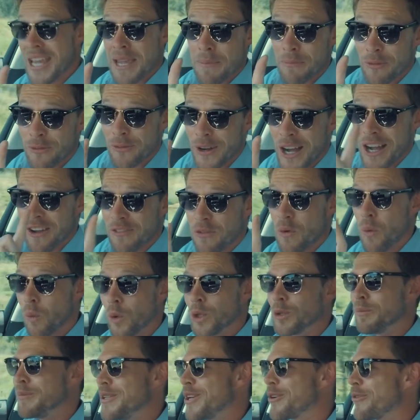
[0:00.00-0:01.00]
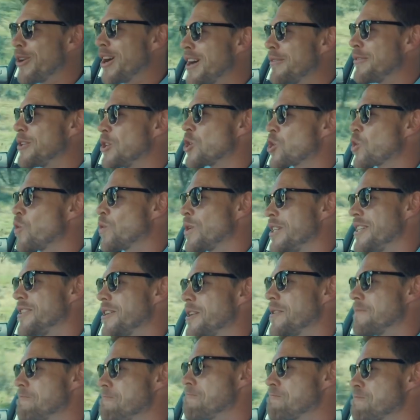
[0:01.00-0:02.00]
M5 will be arriving shortly
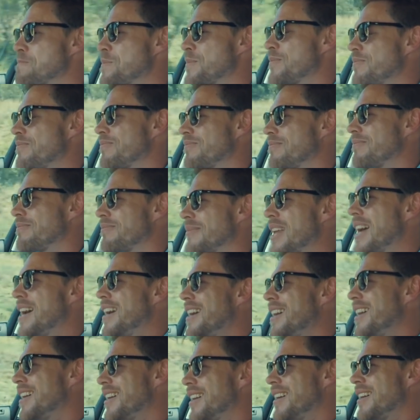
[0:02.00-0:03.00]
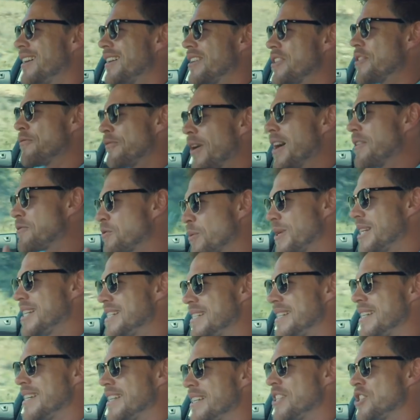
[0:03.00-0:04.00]
though. The
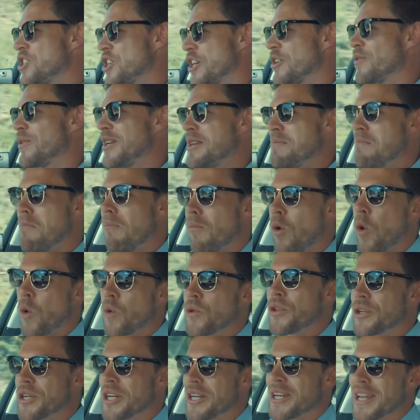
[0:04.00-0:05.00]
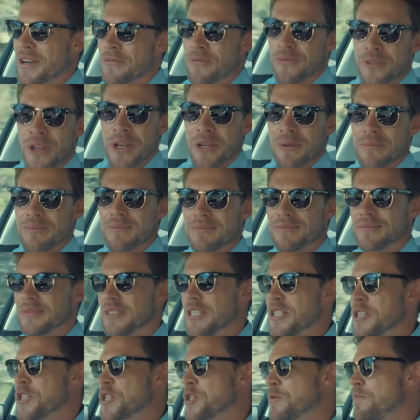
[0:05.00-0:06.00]
520D is generally more than enough though,
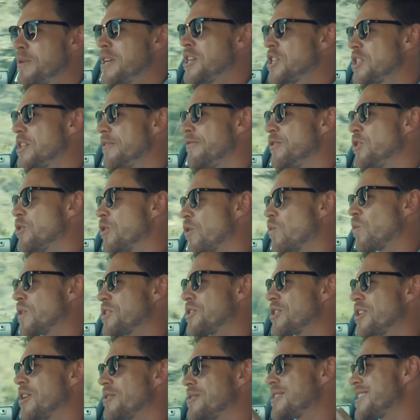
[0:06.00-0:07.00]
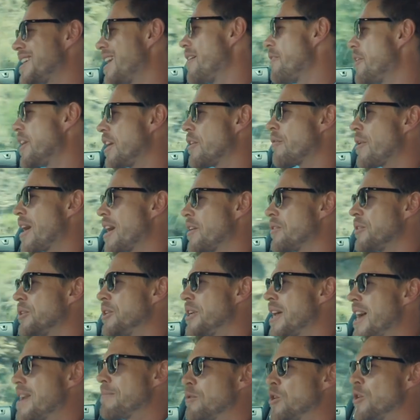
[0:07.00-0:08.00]
especially if you not want to go tearing around the
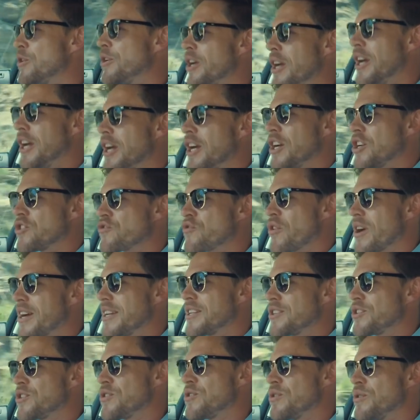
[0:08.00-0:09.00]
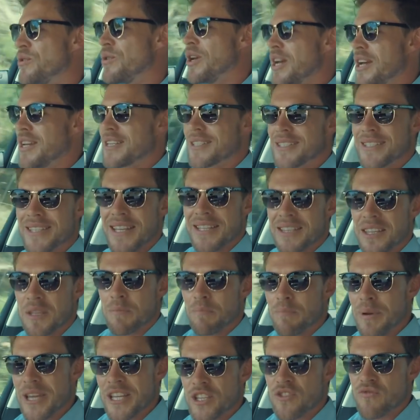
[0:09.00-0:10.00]
neighborhood trying to set the
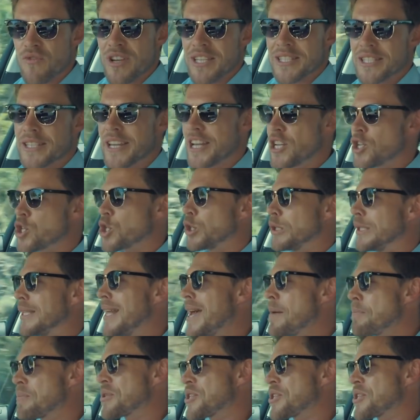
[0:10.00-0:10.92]
best residential lap